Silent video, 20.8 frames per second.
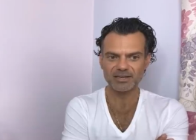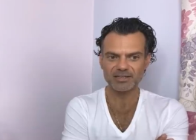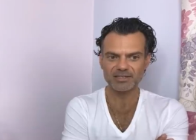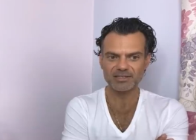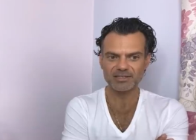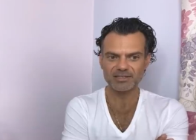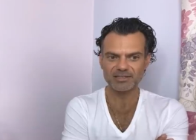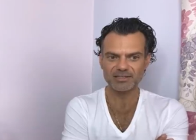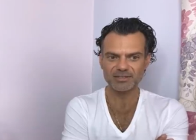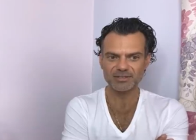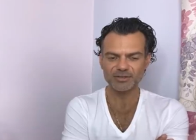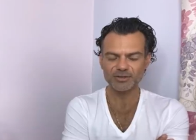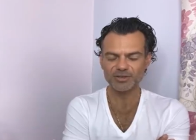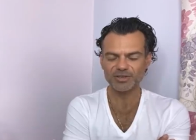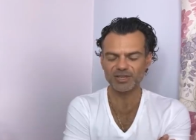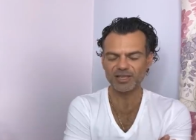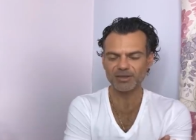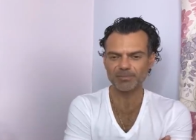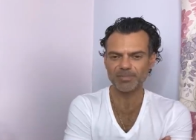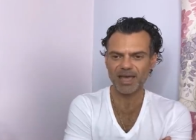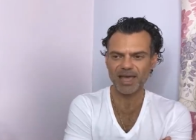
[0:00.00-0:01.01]
is
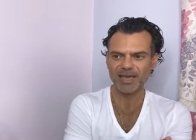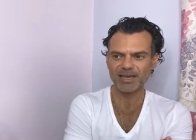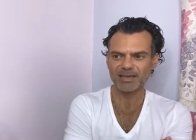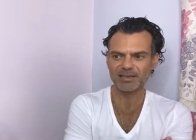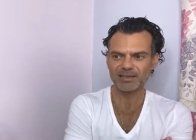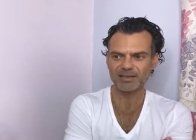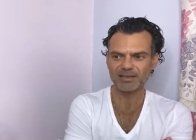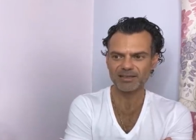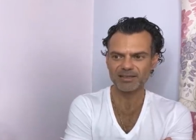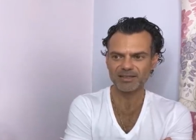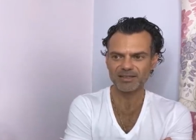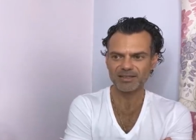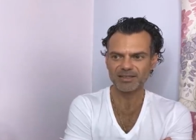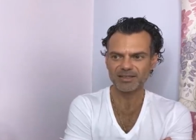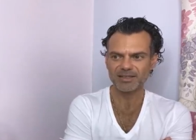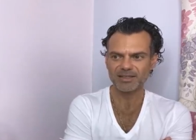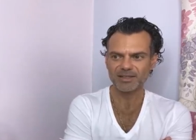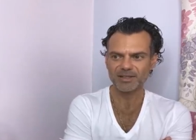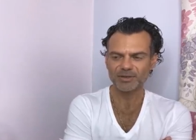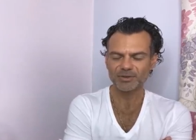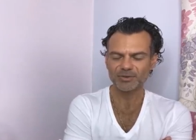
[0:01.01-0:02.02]
looking back
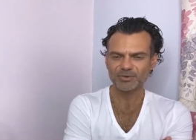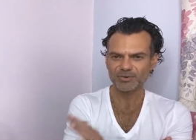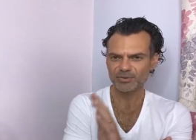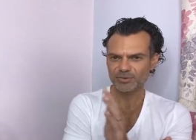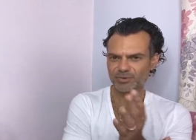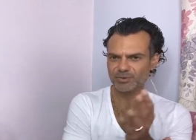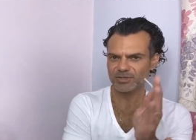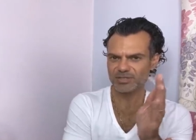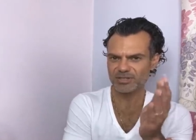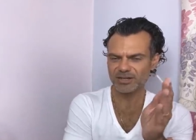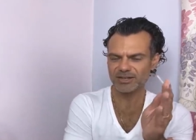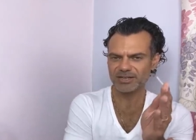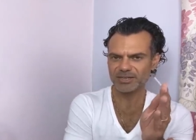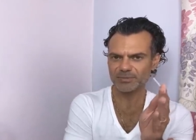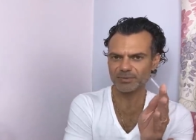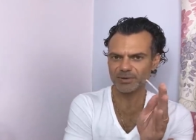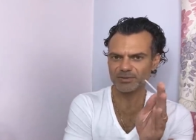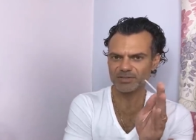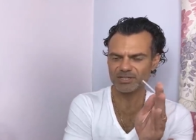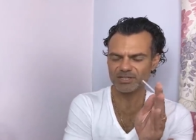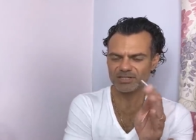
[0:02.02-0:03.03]
through slightly
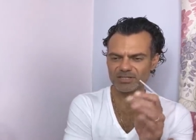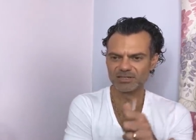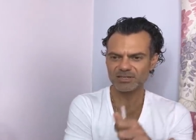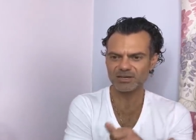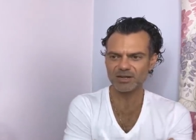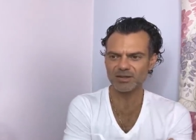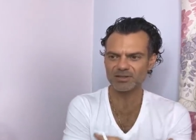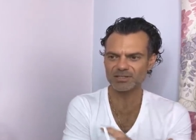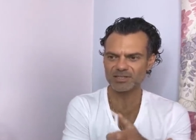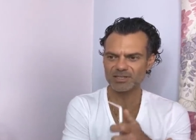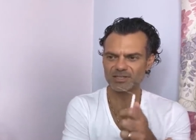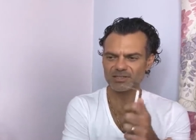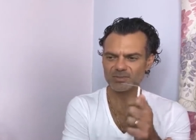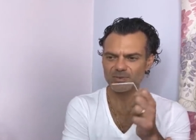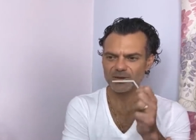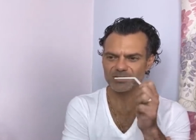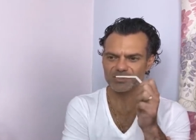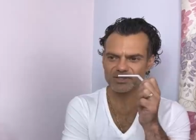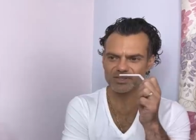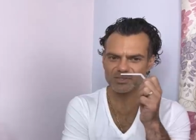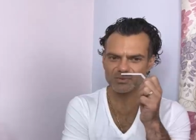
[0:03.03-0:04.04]
rose tinted glasses, whereas
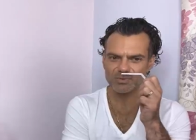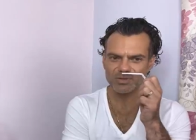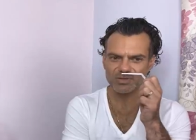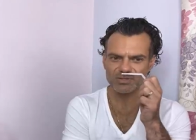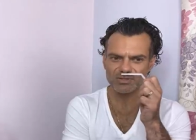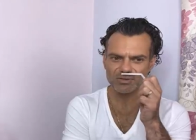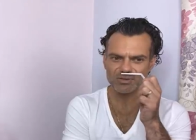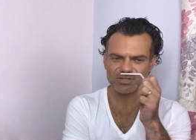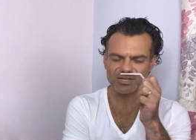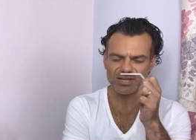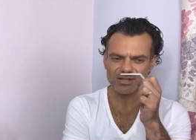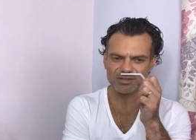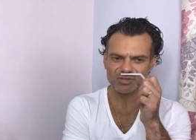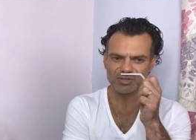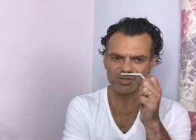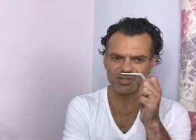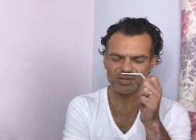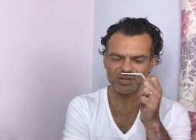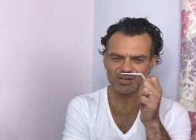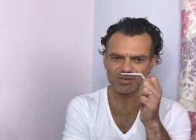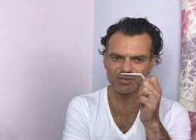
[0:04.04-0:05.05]
this one is nostalgic and
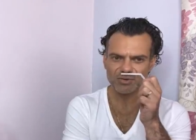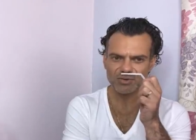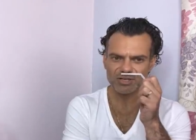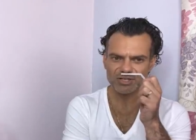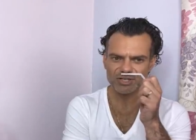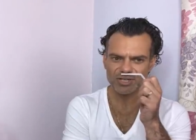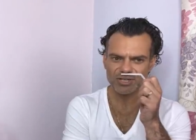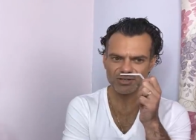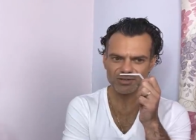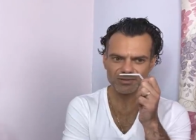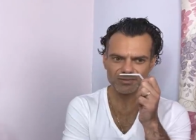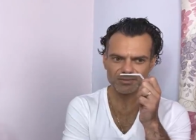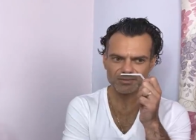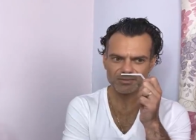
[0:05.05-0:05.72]
acknowledging